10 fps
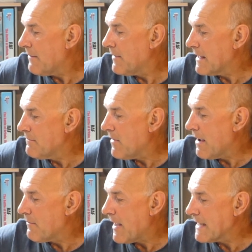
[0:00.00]
in
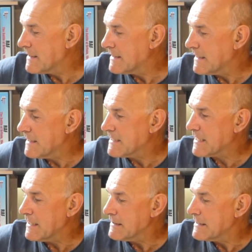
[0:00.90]
my paint
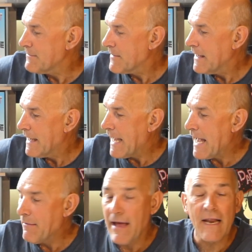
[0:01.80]
skills,
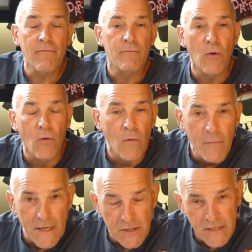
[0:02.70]
and I've put all the
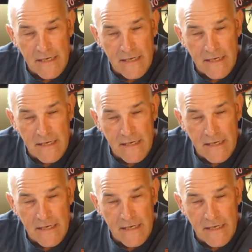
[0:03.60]
pictures.